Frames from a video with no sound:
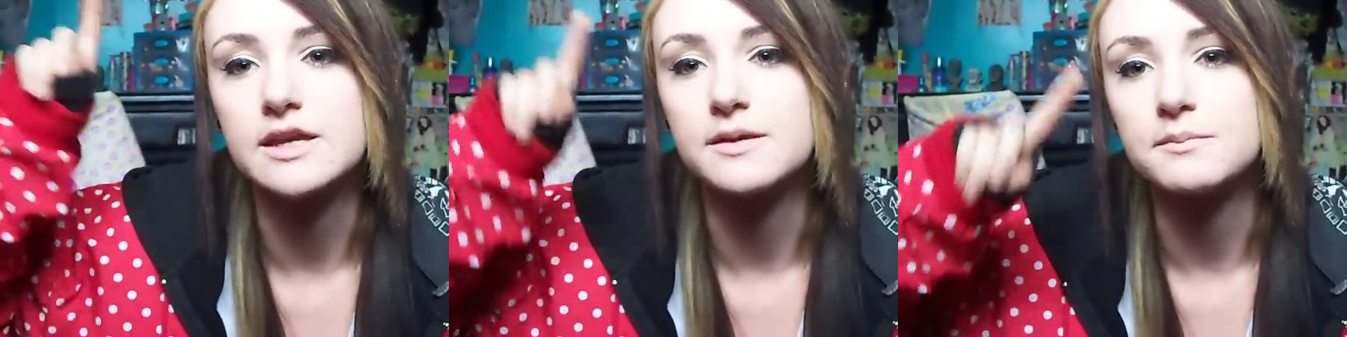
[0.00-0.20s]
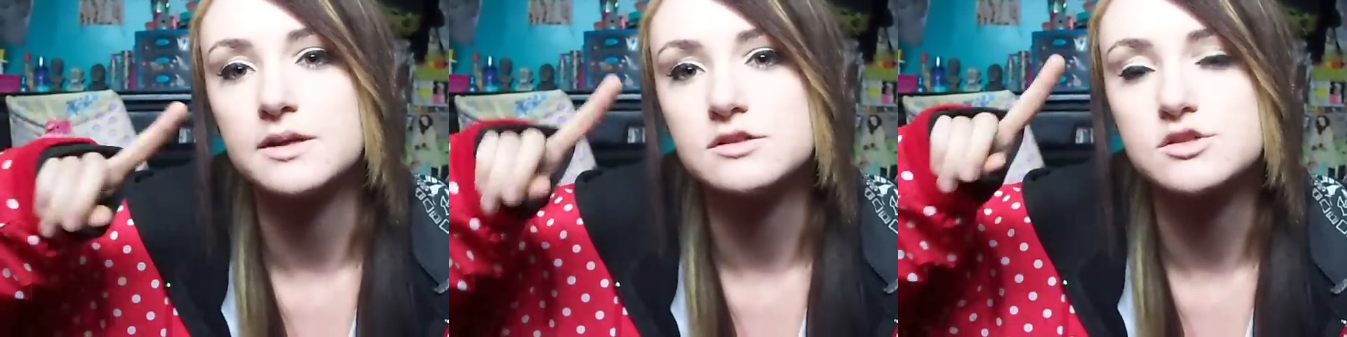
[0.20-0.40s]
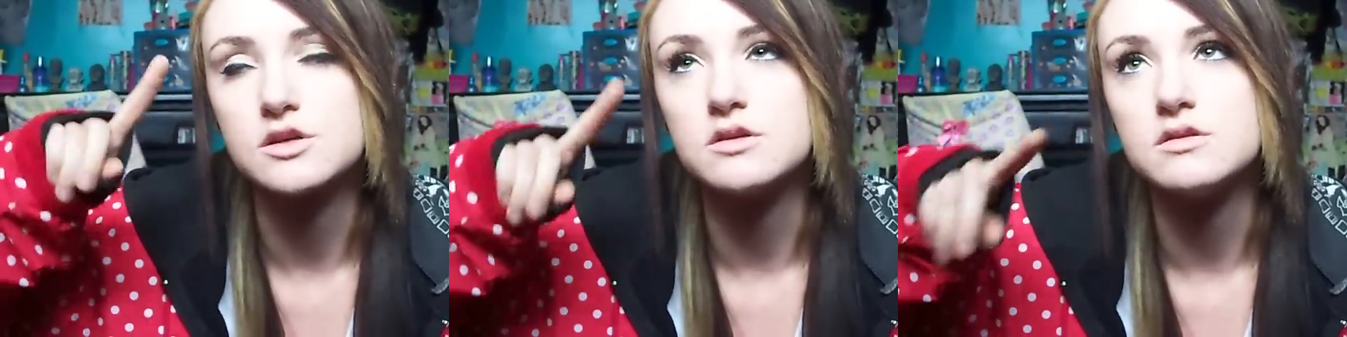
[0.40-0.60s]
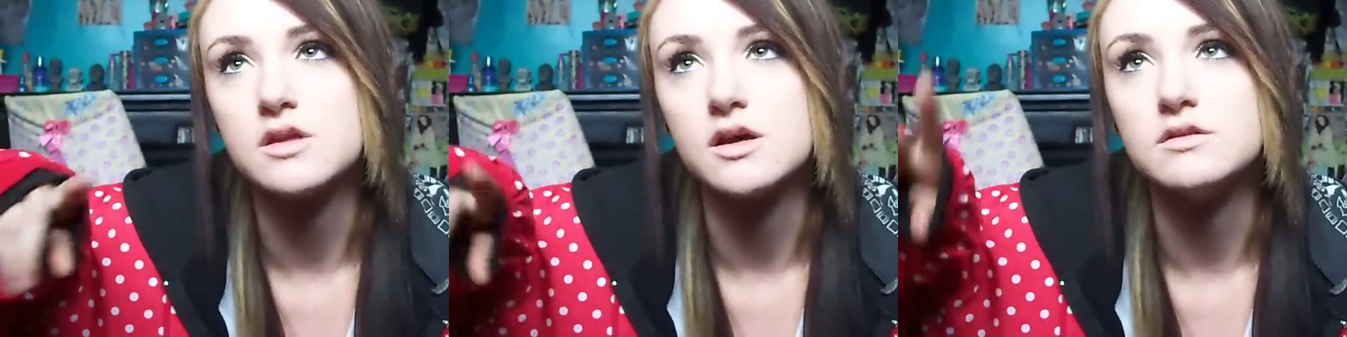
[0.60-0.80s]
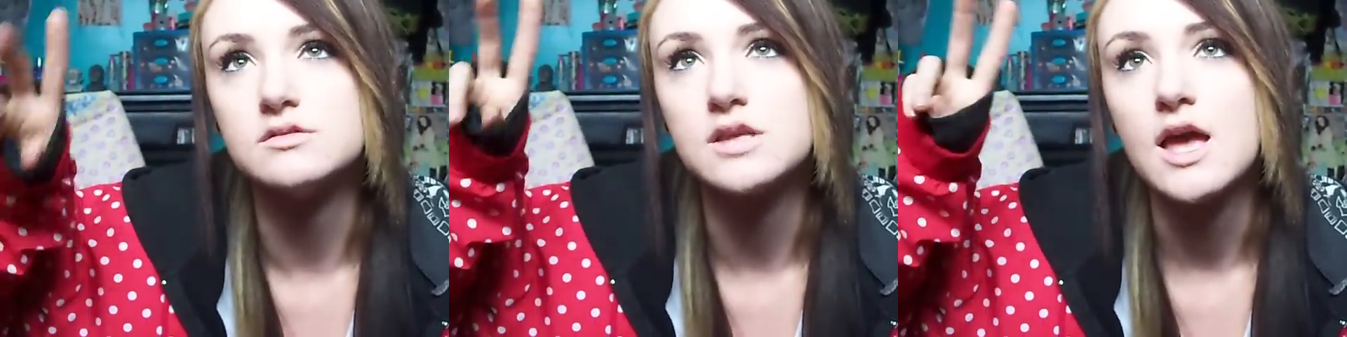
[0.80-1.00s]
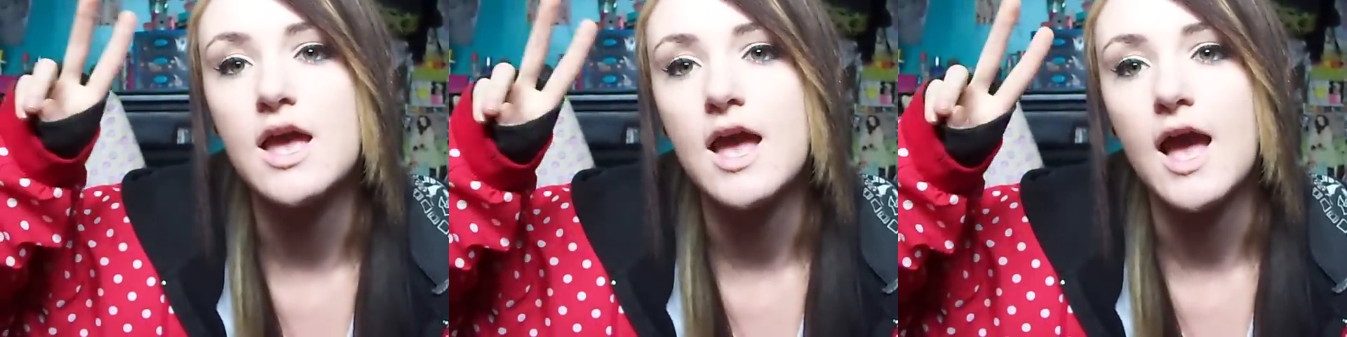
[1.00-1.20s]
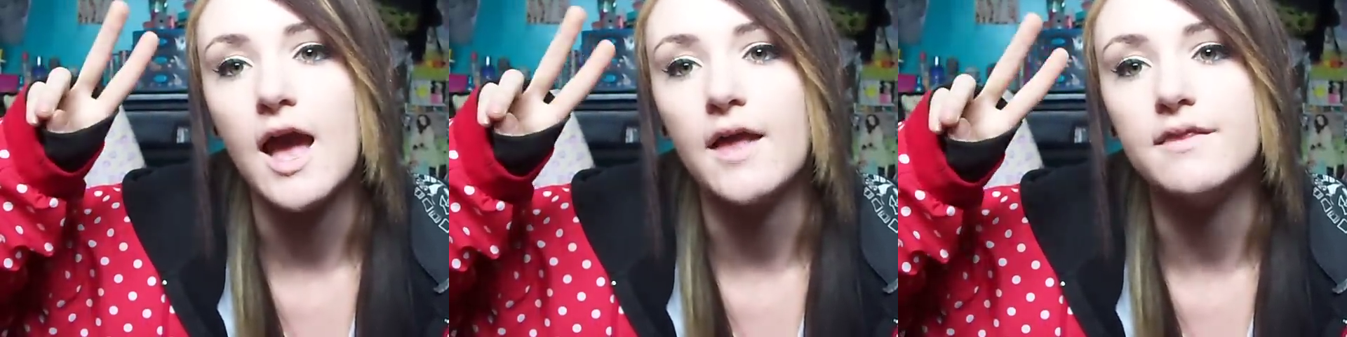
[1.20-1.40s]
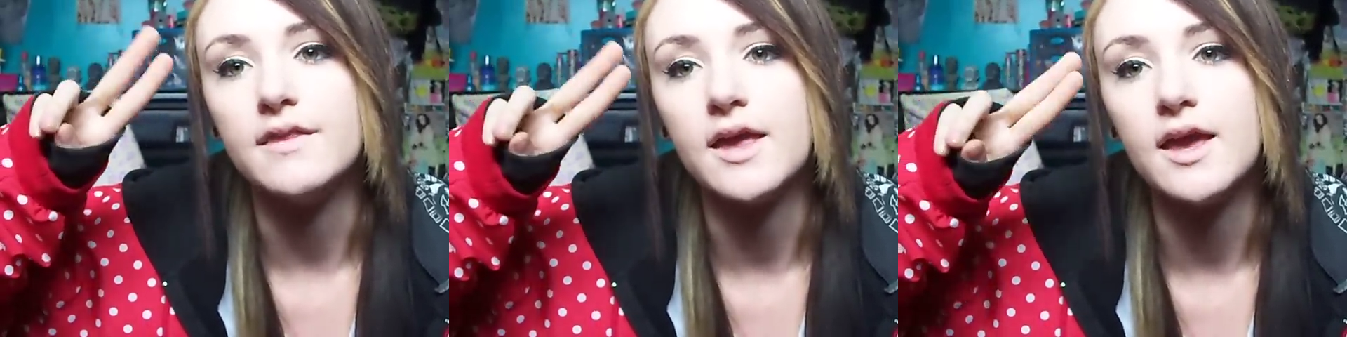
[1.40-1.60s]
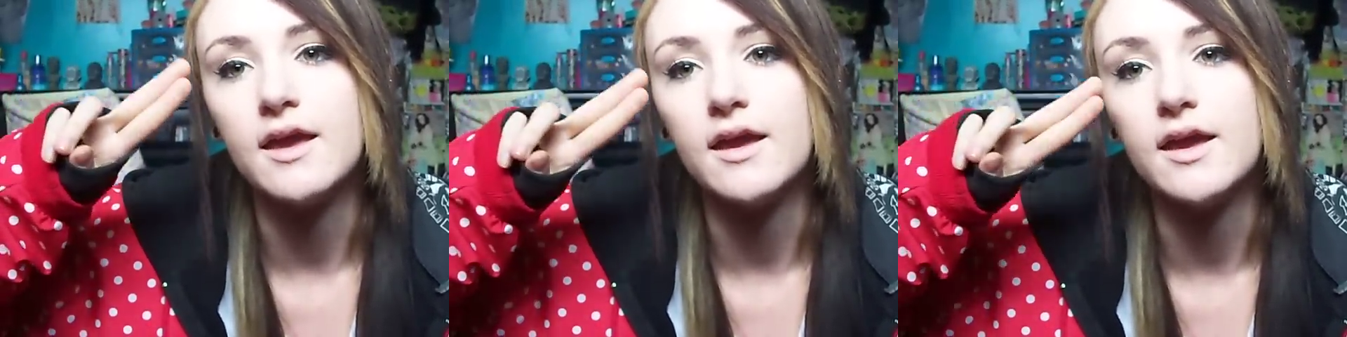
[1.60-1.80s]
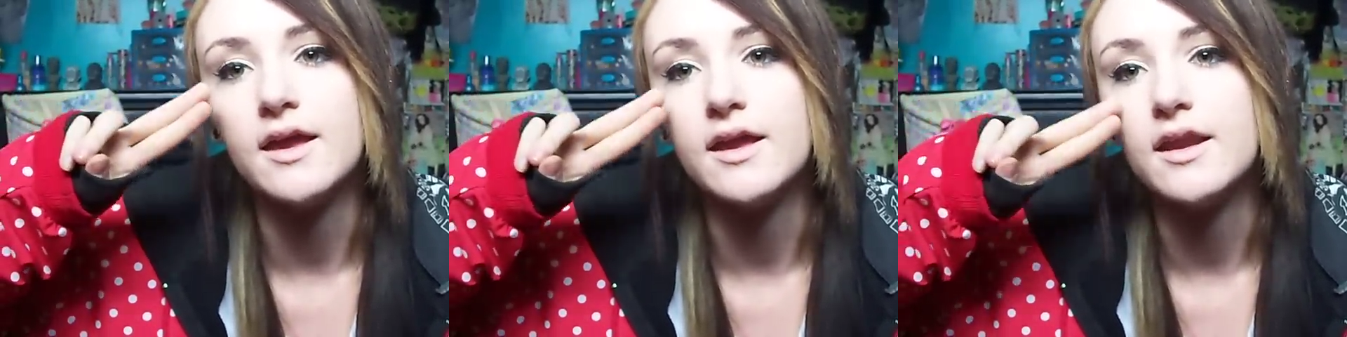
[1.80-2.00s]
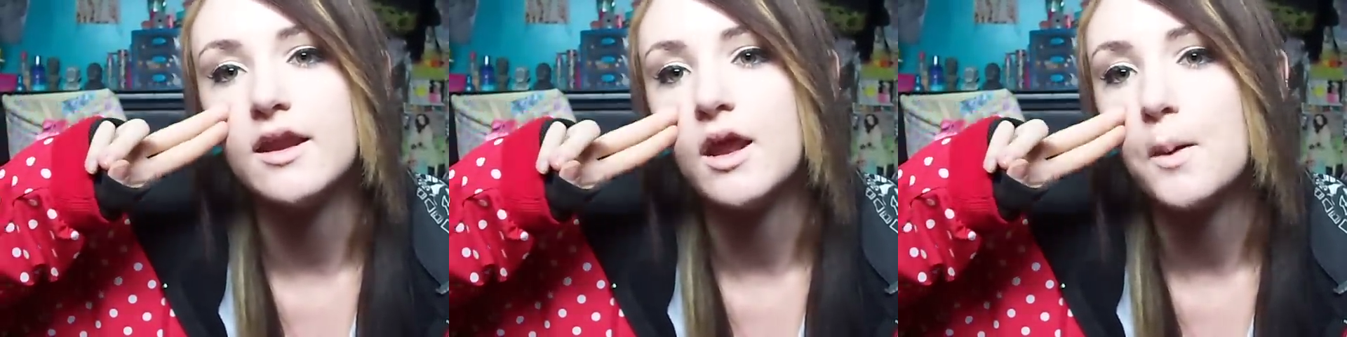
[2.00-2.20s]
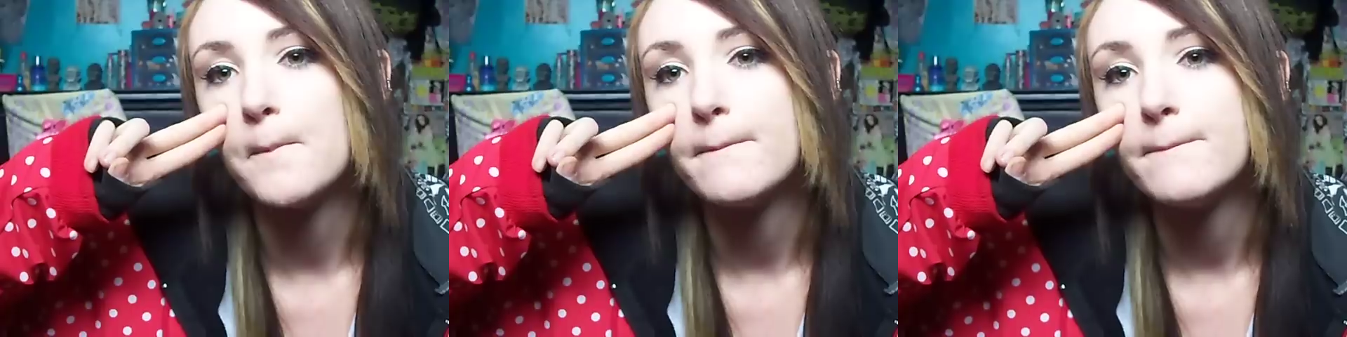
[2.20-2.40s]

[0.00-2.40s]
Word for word: and I'm going to show you those. And then